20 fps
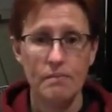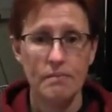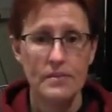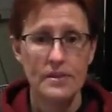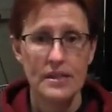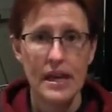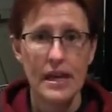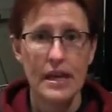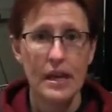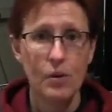
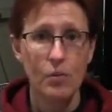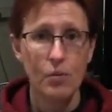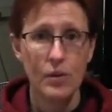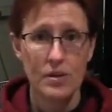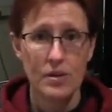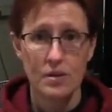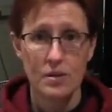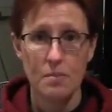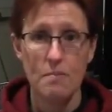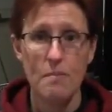Take it
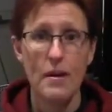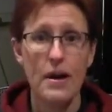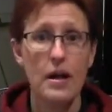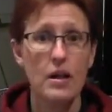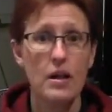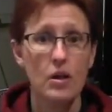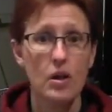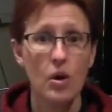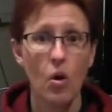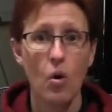with some
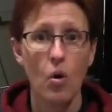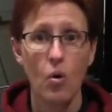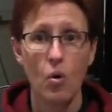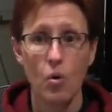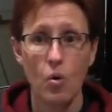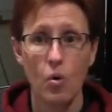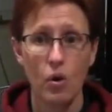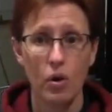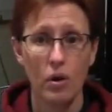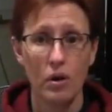milk
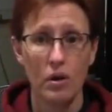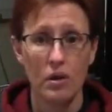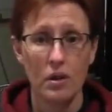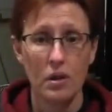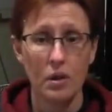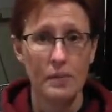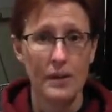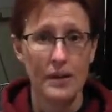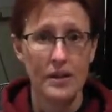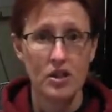or a
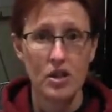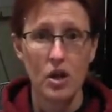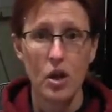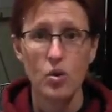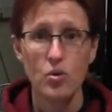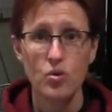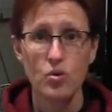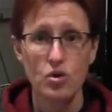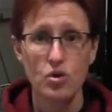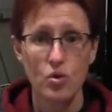little bit of
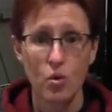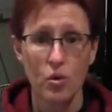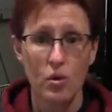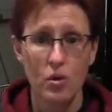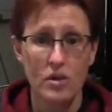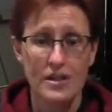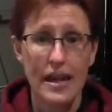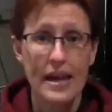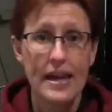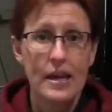toast,
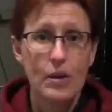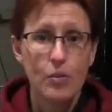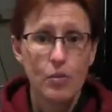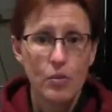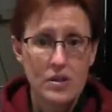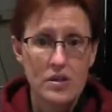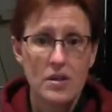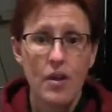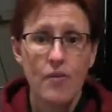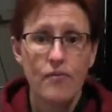or take it
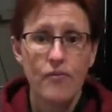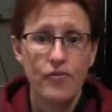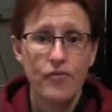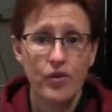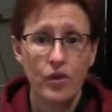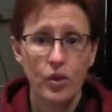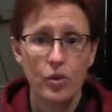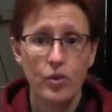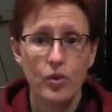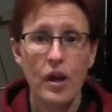with some
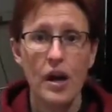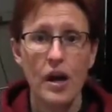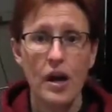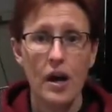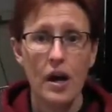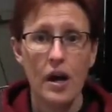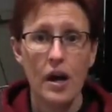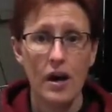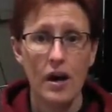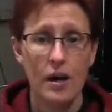food.
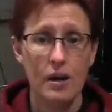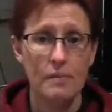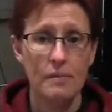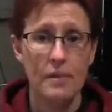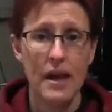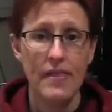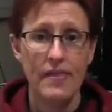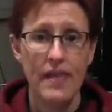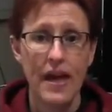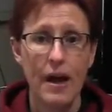
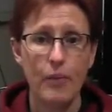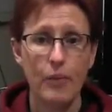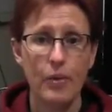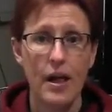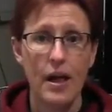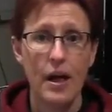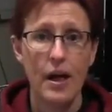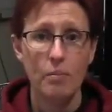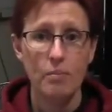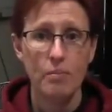And that will
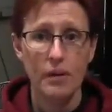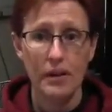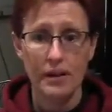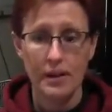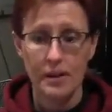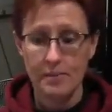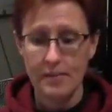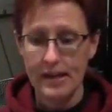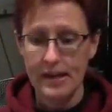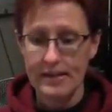help
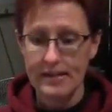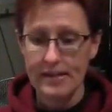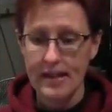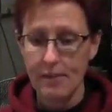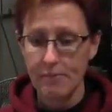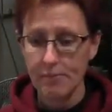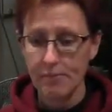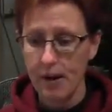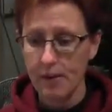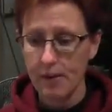eliminate
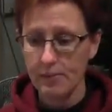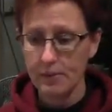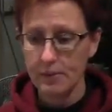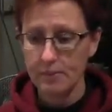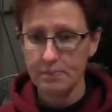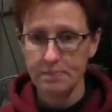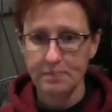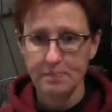that problem.